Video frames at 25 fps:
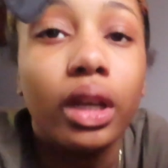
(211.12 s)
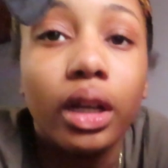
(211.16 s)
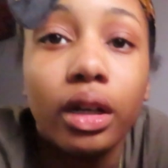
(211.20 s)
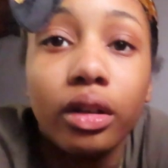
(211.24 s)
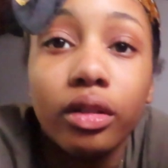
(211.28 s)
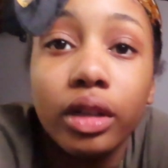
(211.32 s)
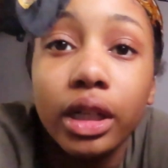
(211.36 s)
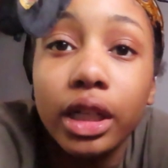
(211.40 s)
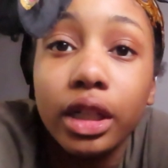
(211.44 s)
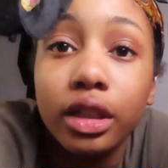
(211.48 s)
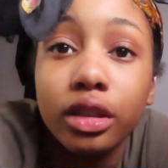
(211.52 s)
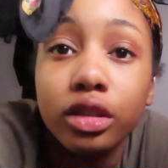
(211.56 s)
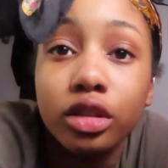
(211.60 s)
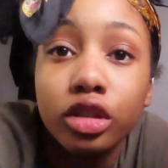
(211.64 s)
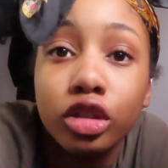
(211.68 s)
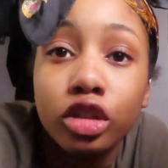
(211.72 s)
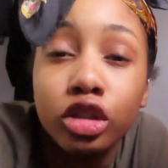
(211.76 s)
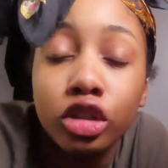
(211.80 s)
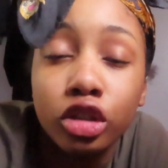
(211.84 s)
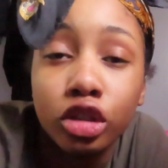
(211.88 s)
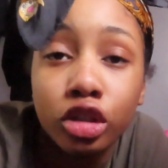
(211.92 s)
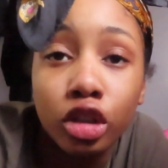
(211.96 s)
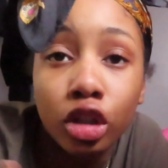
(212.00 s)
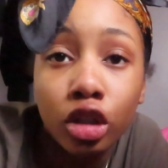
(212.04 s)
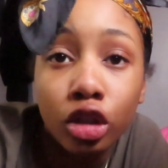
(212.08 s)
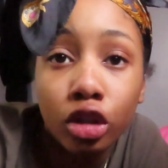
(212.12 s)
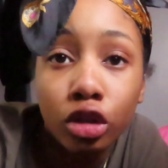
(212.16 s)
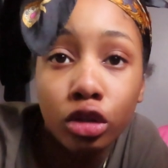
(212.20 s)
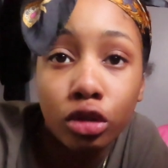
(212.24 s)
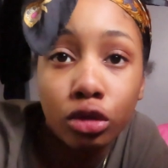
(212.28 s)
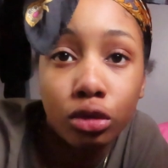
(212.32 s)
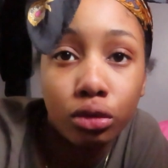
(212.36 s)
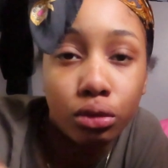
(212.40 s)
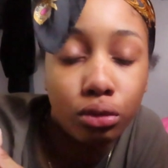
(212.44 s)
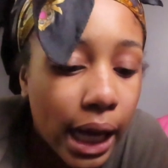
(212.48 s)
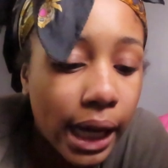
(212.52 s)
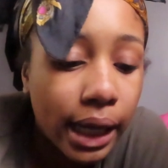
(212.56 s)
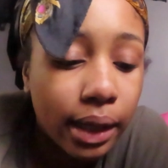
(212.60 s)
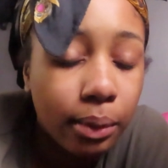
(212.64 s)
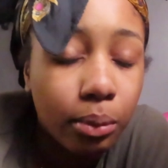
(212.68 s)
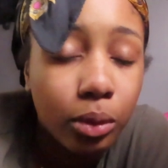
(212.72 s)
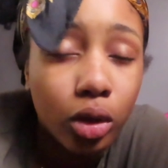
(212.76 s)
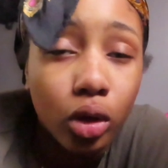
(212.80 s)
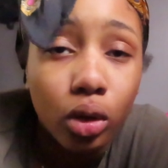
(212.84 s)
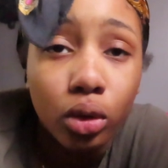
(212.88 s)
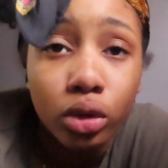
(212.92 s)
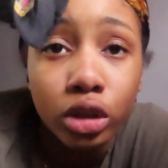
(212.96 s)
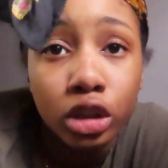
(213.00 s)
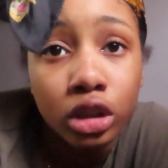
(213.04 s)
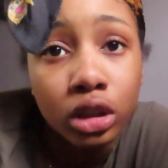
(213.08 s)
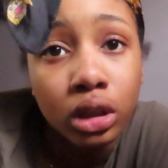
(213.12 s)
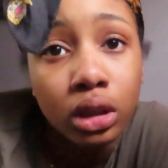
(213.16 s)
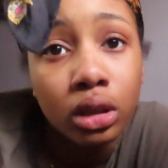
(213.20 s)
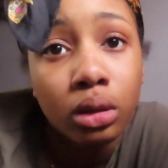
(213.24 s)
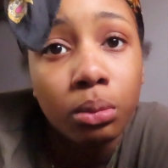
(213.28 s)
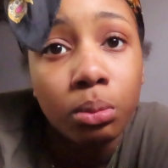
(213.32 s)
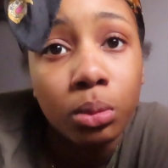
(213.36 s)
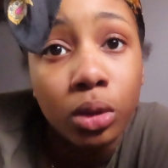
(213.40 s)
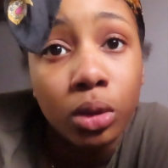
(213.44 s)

All right, so I'm going to the